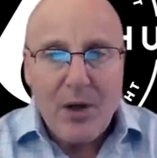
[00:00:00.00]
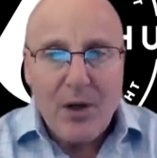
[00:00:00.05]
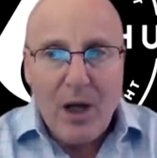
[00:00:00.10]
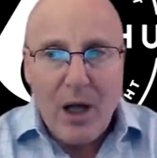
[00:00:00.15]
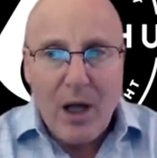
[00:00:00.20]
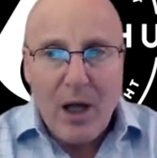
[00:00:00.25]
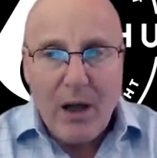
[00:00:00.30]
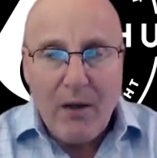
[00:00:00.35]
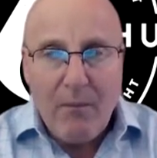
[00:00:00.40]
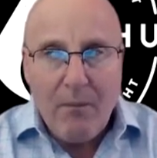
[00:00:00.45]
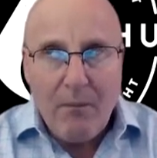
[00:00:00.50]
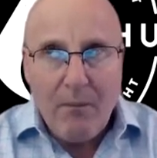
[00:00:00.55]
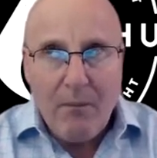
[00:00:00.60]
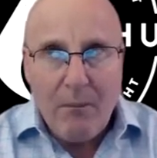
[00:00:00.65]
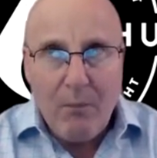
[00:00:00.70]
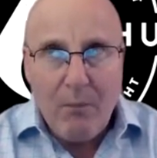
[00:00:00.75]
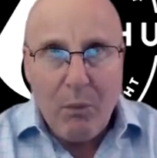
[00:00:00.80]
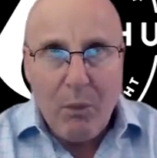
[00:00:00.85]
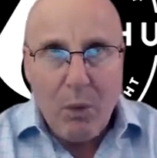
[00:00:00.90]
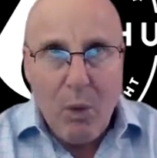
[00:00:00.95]
uh,
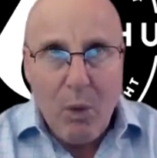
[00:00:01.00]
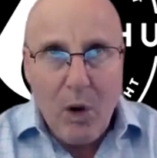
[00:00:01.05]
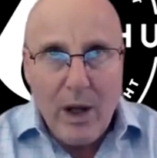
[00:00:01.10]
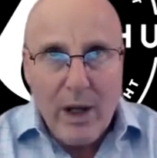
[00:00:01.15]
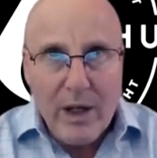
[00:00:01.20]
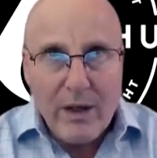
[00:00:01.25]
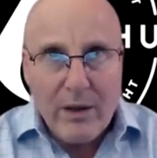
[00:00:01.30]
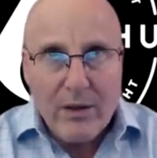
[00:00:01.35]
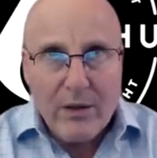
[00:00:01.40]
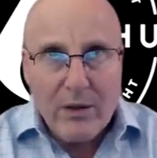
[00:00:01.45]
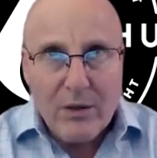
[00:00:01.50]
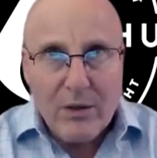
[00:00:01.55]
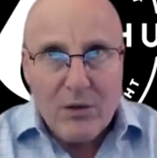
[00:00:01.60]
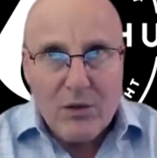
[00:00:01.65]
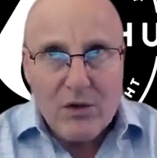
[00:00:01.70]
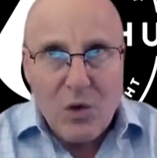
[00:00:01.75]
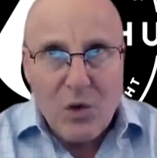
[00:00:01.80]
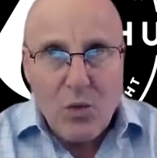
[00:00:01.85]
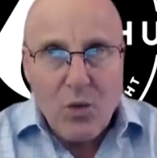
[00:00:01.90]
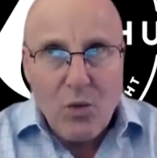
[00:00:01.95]
what
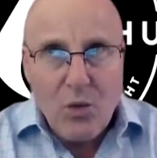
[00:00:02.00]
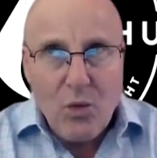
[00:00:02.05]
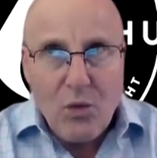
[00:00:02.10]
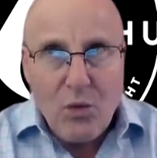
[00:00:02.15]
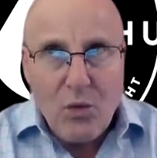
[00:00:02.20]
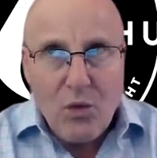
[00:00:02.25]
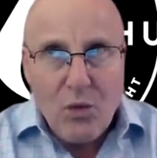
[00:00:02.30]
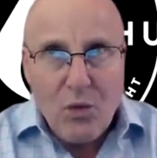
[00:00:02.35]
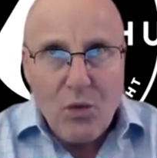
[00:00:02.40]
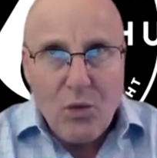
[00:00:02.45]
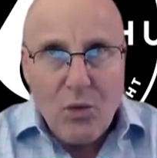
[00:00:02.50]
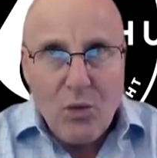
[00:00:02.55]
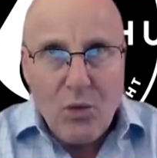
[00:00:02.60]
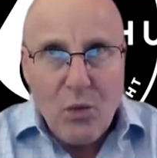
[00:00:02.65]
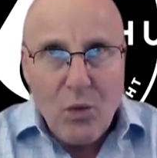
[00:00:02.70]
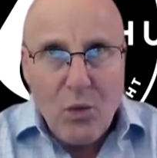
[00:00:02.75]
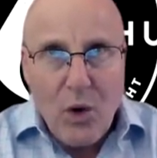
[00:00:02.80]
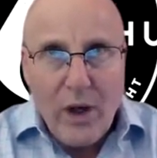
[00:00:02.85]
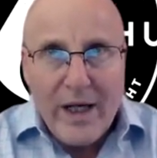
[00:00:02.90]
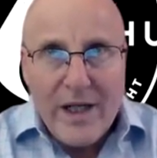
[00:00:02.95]
so
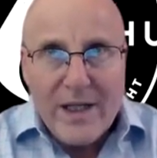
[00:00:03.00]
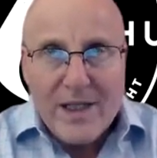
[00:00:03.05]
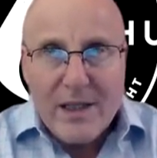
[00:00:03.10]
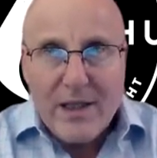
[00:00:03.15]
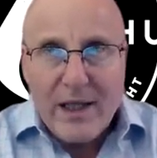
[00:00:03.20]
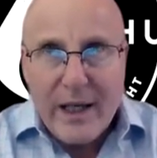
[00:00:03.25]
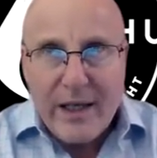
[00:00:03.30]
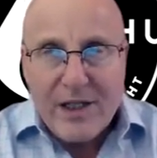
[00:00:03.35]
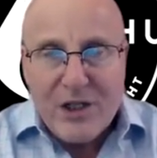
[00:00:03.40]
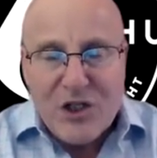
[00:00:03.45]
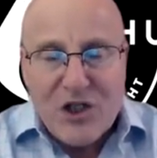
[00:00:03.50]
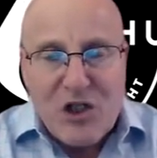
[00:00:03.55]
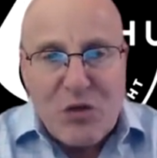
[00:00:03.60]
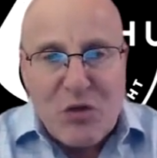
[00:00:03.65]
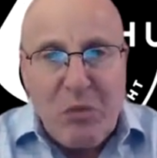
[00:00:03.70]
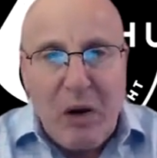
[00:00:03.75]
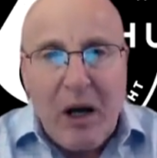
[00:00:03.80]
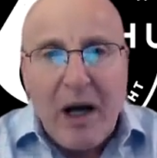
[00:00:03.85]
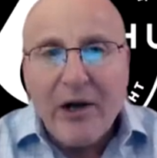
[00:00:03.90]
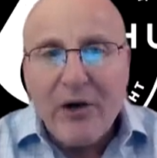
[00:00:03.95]
what is it that
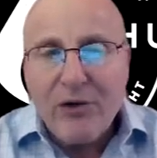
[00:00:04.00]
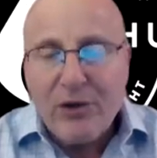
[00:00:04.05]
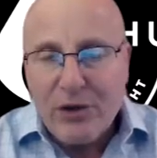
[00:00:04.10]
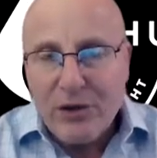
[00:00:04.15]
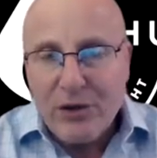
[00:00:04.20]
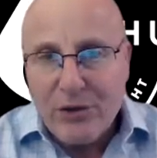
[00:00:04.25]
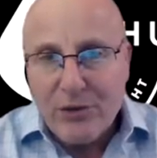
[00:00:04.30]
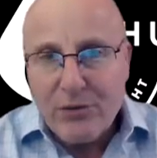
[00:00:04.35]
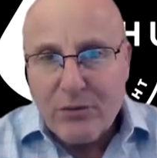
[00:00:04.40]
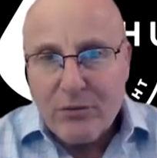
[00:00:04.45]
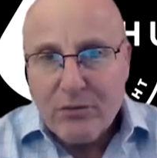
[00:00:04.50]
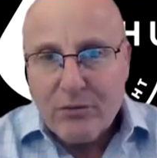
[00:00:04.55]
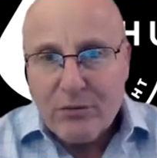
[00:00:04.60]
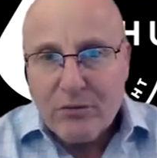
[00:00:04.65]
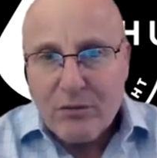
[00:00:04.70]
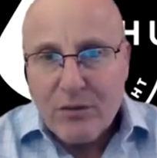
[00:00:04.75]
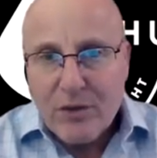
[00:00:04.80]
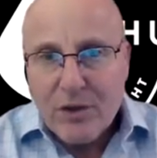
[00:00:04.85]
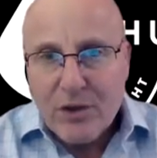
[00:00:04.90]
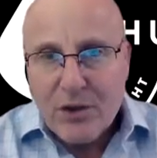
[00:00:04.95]
inspired you
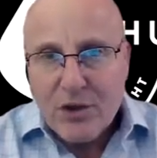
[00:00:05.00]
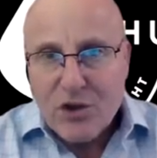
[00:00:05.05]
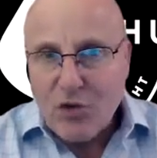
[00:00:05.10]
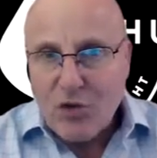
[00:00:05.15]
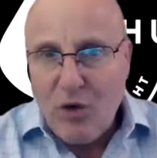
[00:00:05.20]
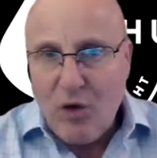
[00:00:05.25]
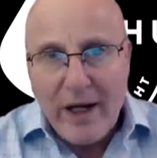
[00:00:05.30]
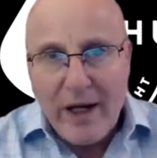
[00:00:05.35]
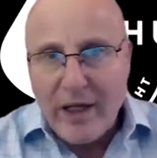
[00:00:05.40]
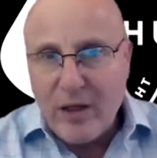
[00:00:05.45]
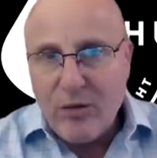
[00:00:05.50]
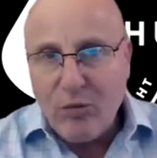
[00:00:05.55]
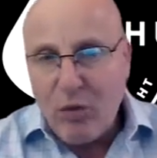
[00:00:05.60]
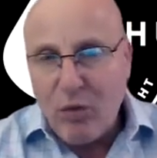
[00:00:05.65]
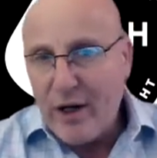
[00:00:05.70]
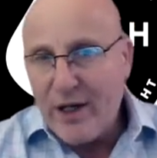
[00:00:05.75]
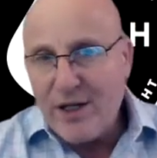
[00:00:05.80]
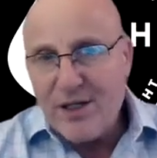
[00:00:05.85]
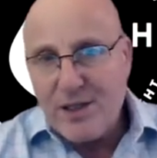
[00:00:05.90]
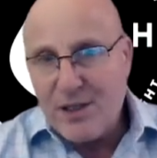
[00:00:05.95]
to write
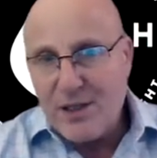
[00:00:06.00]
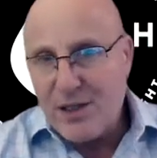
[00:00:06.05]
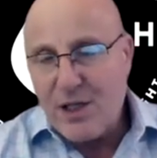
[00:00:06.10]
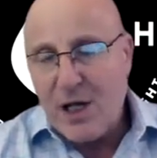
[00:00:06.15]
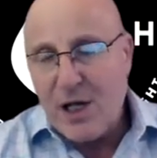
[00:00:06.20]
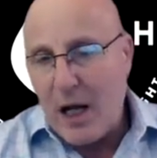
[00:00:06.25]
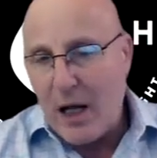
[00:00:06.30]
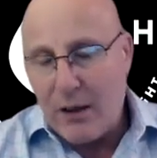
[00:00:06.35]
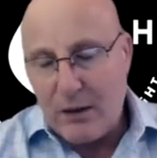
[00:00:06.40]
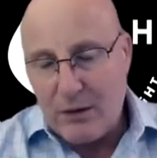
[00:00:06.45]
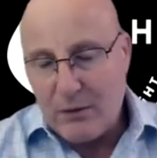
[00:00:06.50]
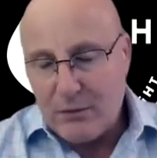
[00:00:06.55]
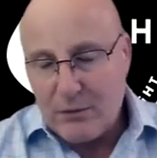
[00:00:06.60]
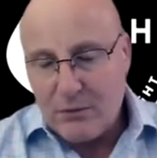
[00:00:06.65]
Embrace the Suck?